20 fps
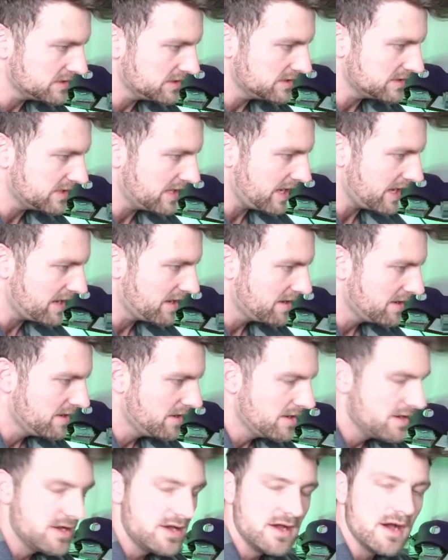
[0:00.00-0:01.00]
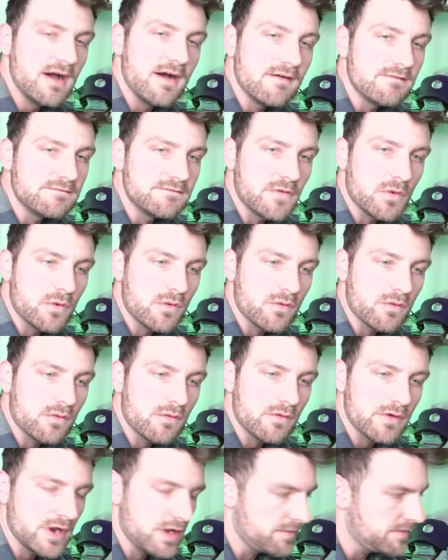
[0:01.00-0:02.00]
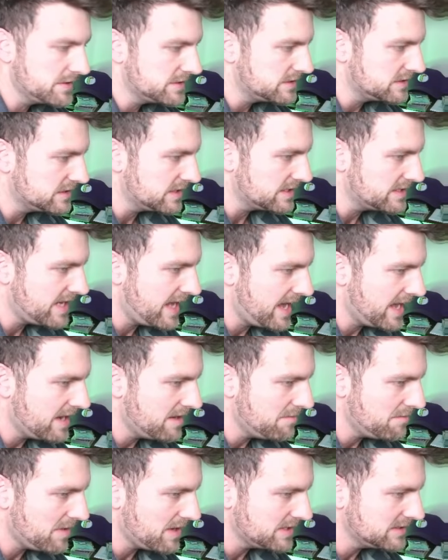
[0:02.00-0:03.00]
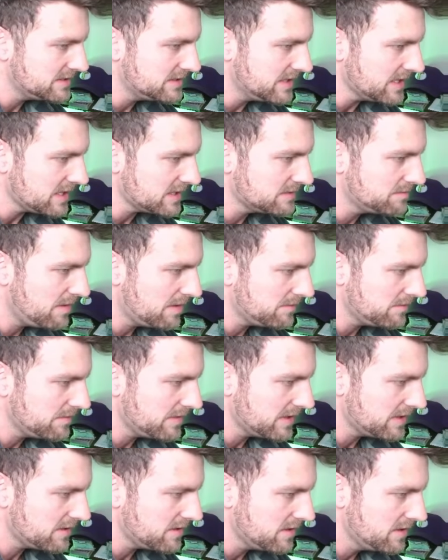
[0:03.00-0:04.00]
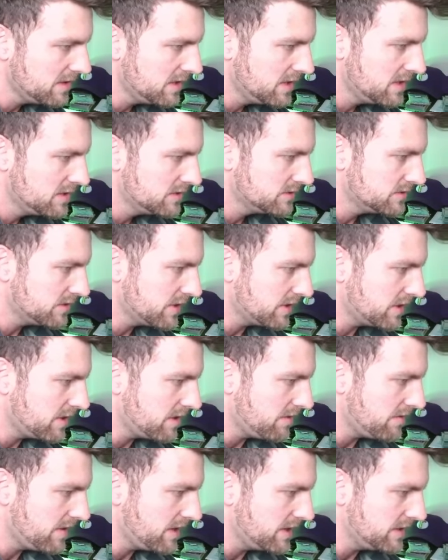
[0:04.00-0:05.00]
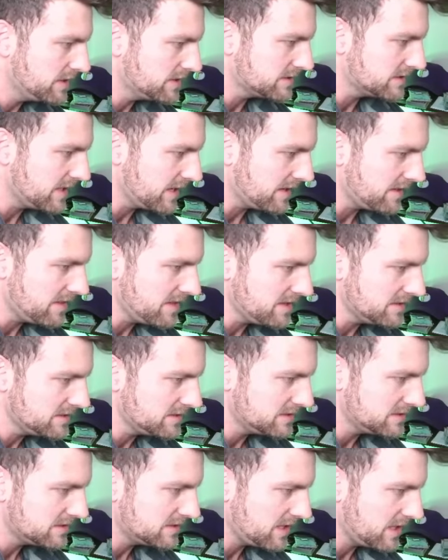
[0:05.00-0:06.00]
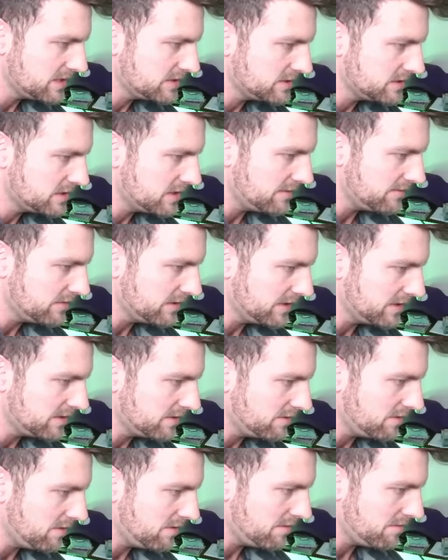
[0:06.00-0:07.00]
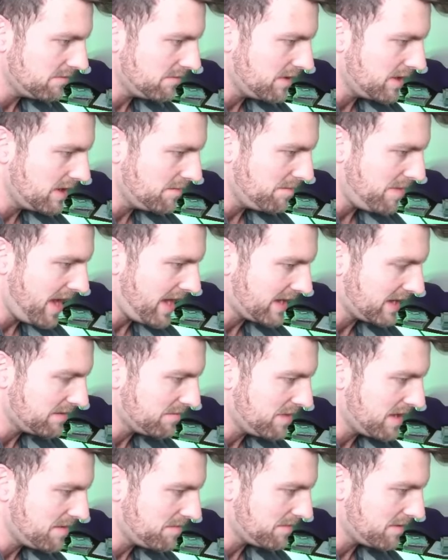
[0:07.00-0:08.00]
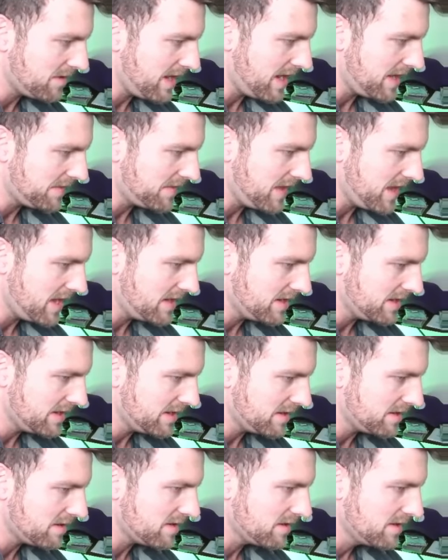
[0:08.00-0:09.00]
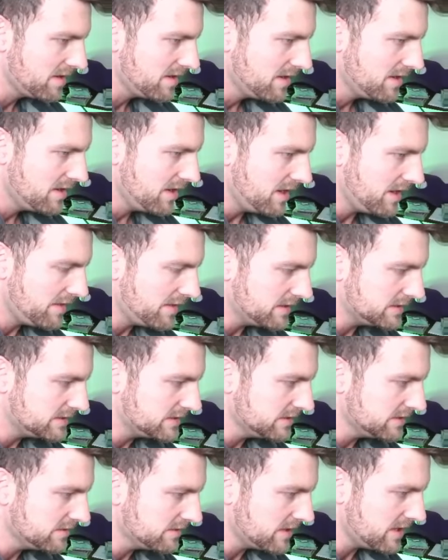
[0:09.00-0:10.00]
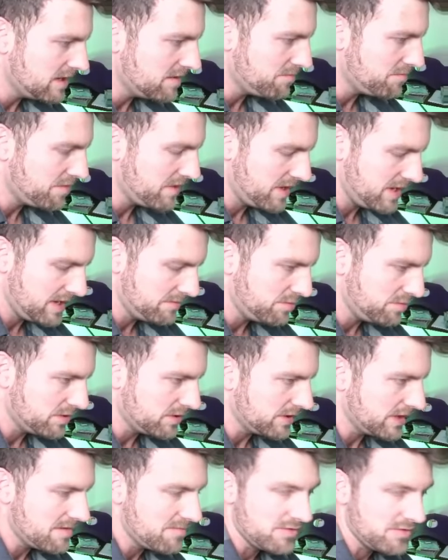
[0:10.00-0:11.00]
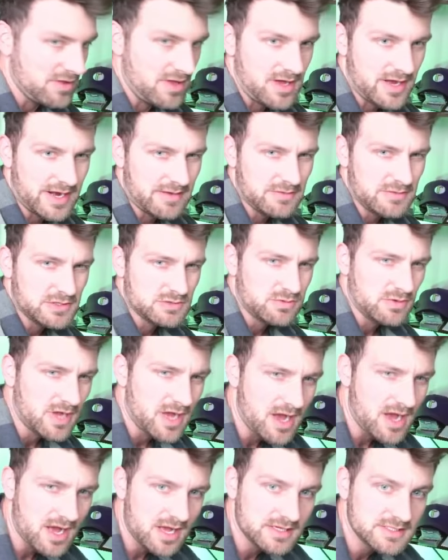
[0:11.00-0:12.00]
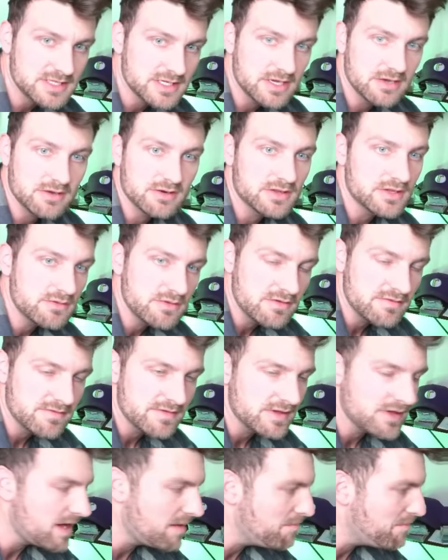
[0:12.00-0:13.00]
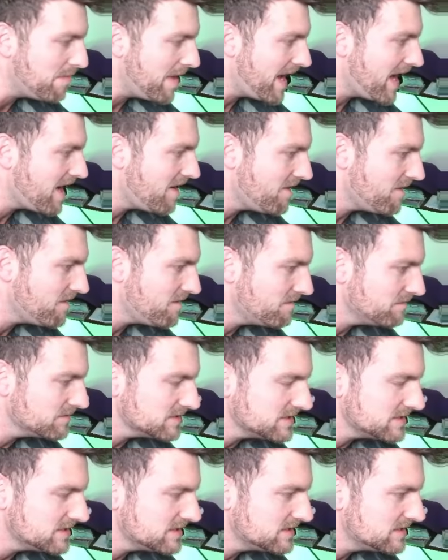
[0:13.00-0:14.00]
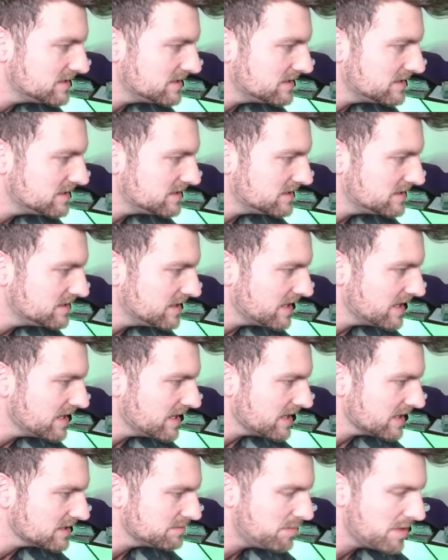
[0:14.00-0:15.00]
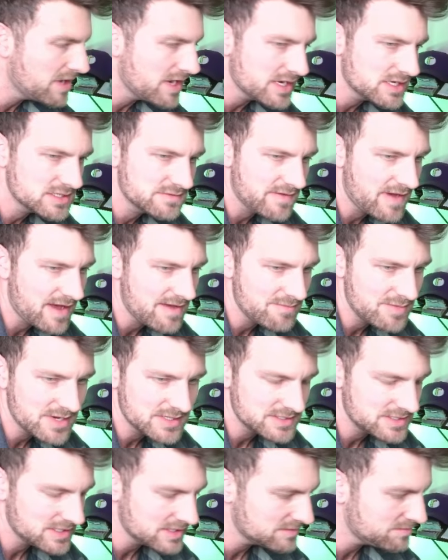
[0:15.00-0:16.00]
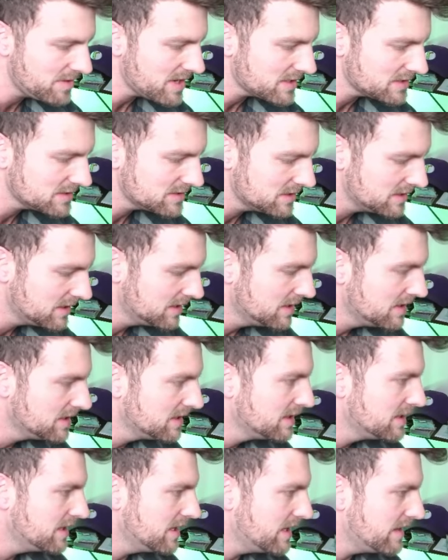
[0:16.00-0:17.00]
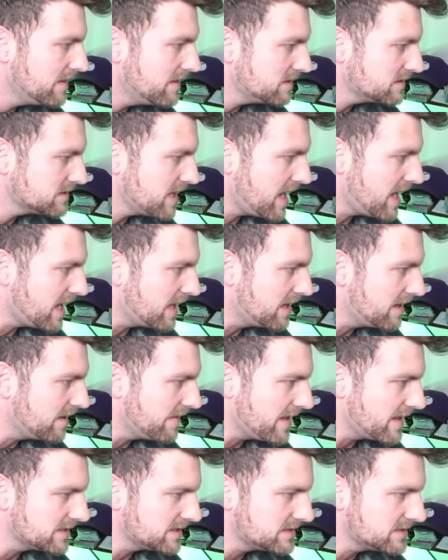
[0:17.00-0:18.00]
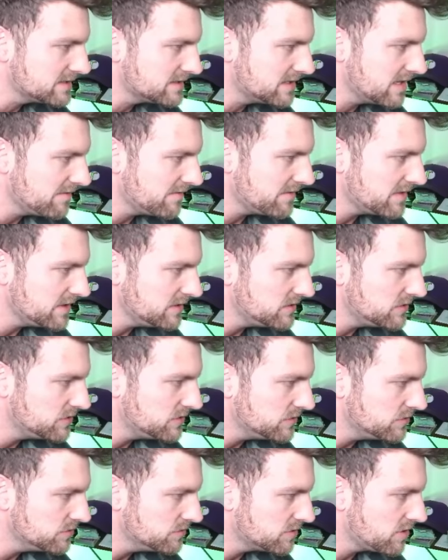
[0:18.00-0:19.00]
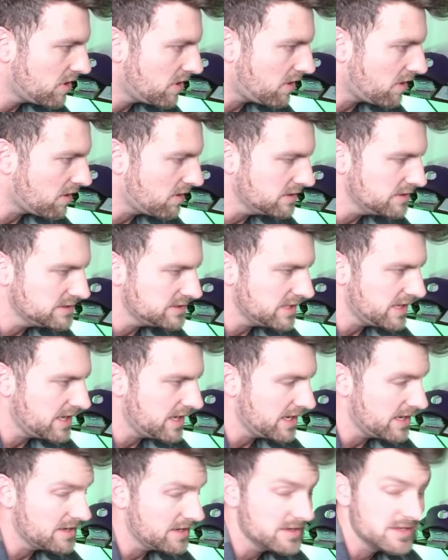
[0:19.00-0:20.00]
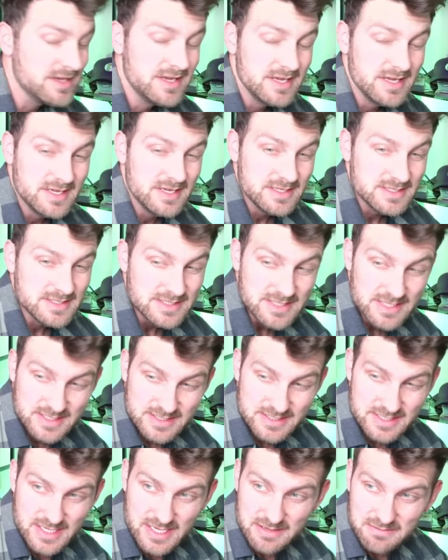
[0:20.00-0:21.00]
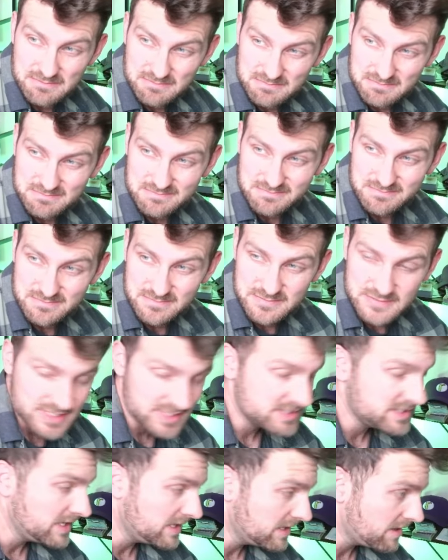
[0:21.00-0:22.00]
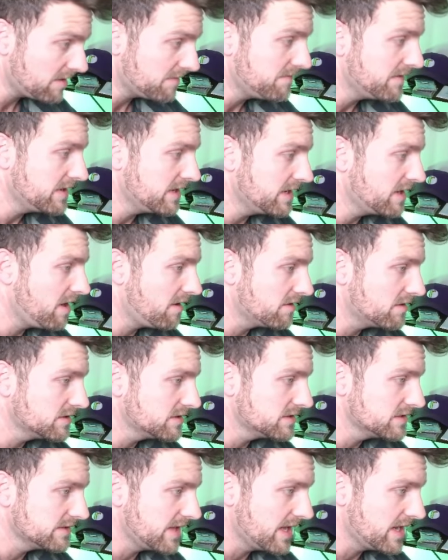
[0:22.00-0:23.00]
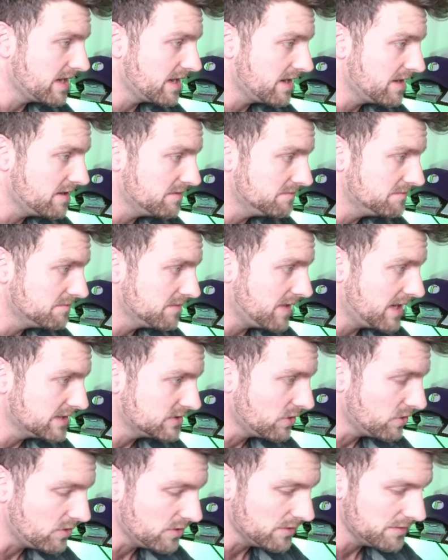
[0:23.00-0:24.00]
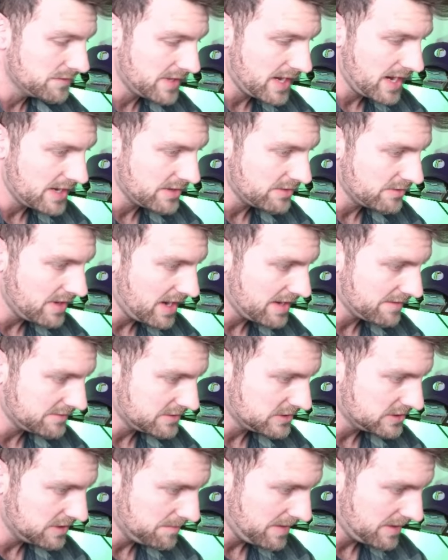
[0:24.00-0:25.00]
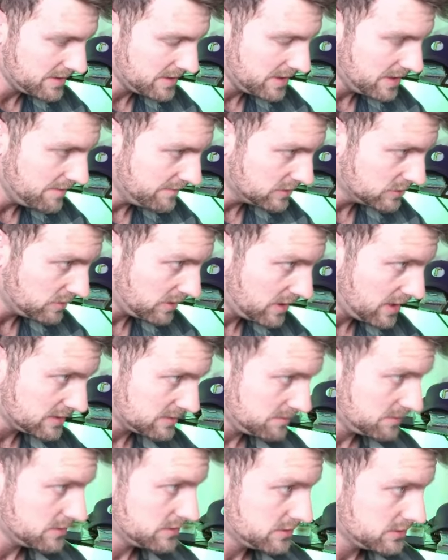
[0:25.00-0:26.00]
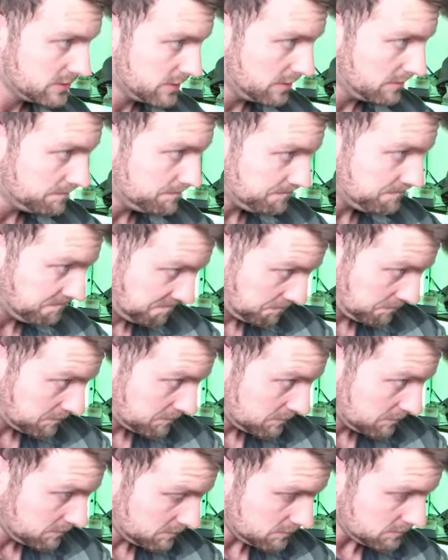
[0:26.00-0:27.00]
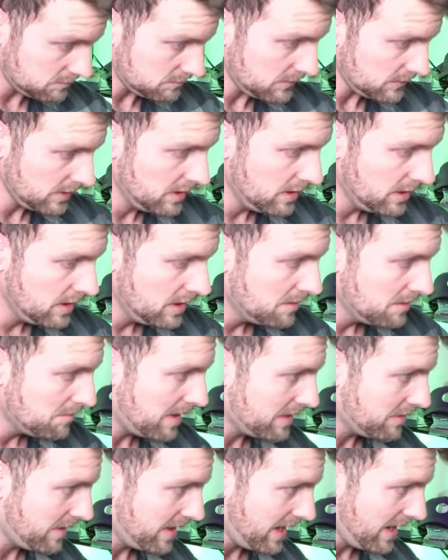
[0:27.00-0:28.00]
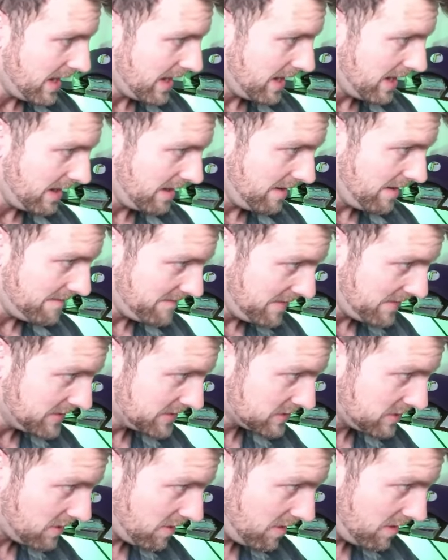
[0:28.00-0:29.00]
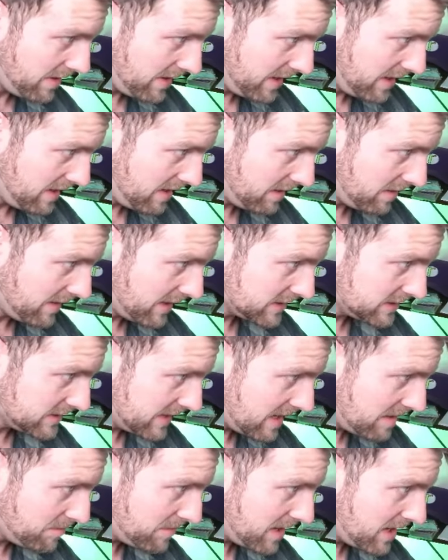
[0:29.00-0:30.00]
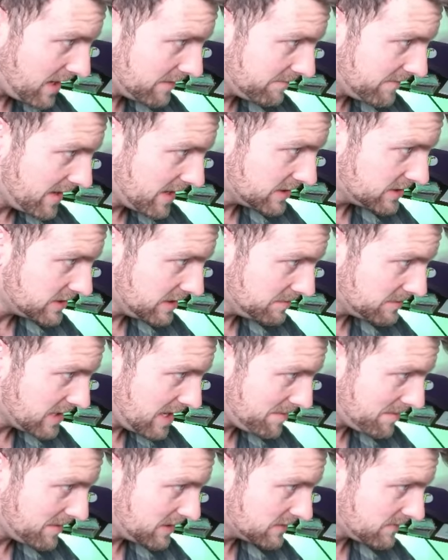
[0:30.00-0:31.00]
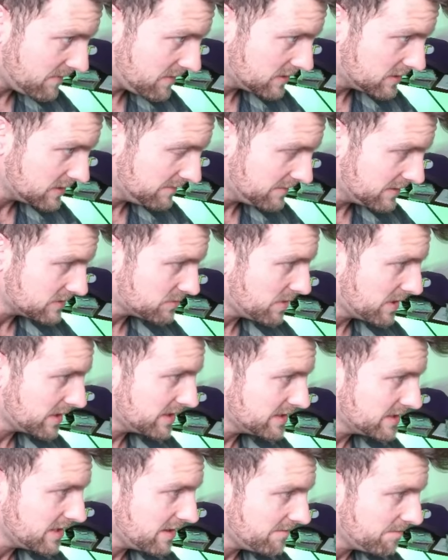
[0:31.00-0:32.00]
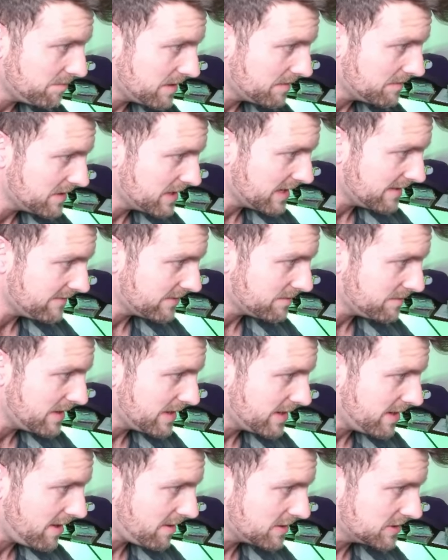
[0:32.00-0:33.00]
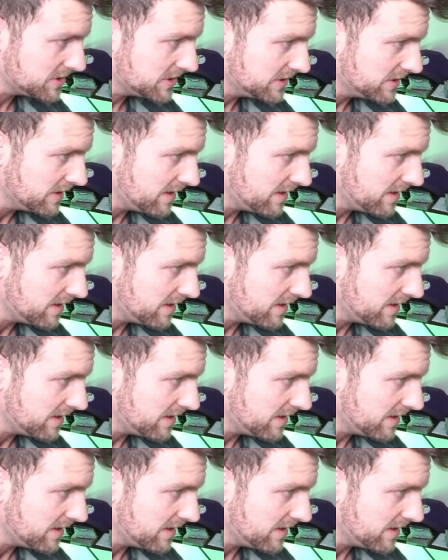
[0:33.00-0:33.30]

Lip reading: This is this is a 10 by 6 bubble mailer. So they go in just like this. I shove a little packing paper at the end here and then seal it up and put a label on it, which will cost to go to Louisville about $6, $5, $6. And there's that. Now that's 72 cards and $1,650 that I sold that I do not have to ship out to individual customers. So, by the way, I found this card in a collection that I bought. Very cheap Japanese version of this Wigglytuff, but I'm going to give it to my daughter.